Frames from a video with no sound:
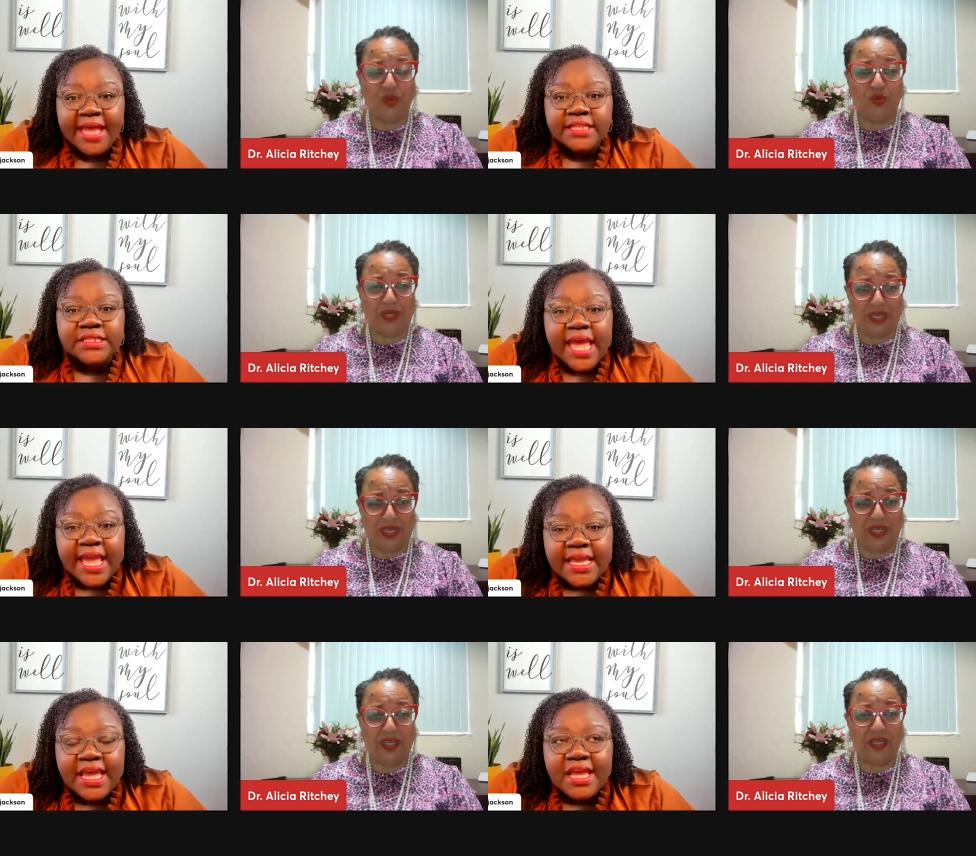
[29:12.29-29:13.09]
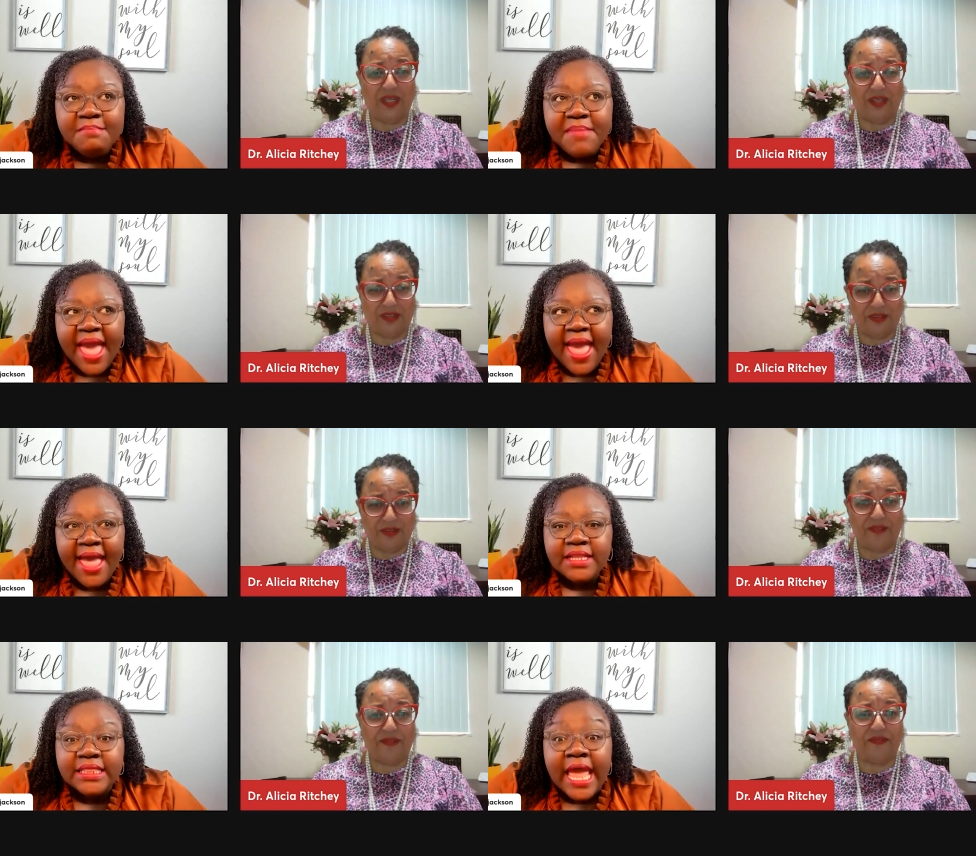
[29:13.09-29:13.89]
Speaker 1: and taking
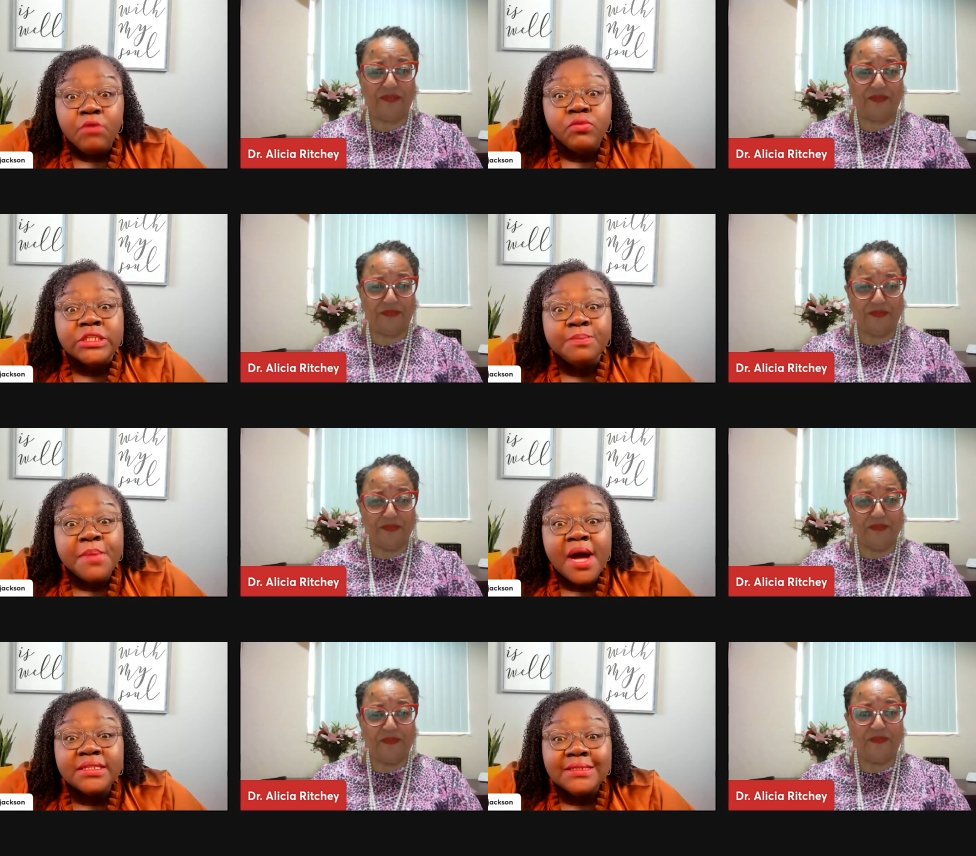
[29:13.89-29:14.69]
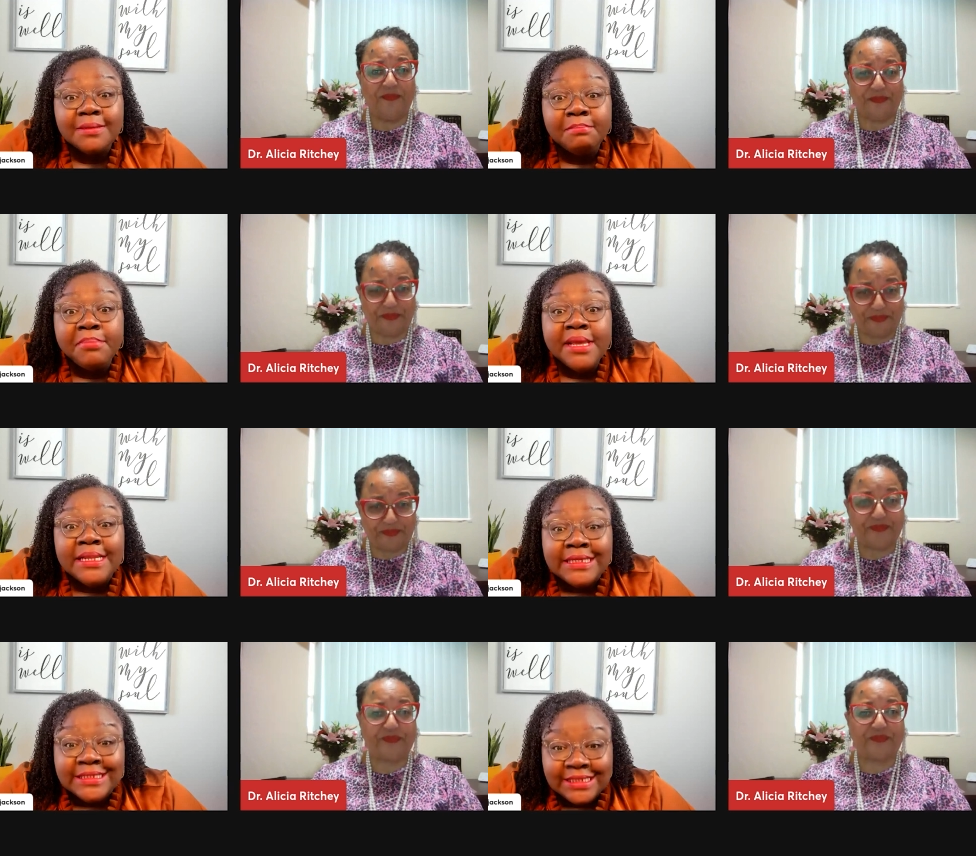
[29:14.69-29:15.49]
back that
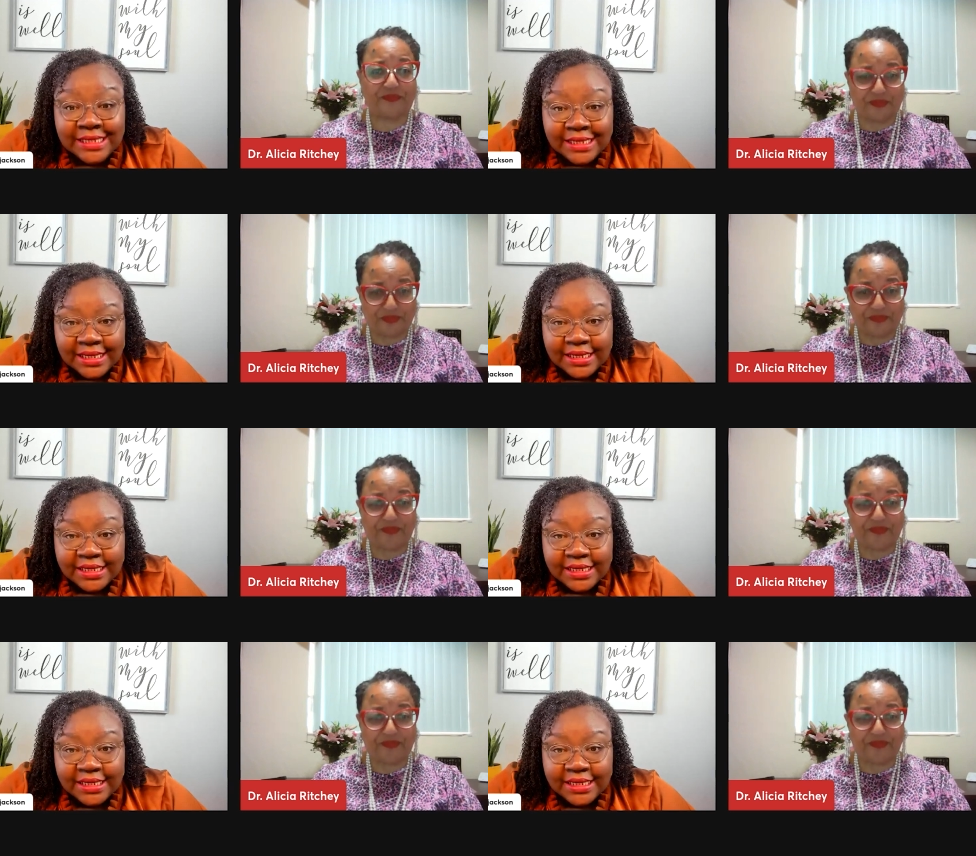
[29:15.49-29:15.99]
responsibility?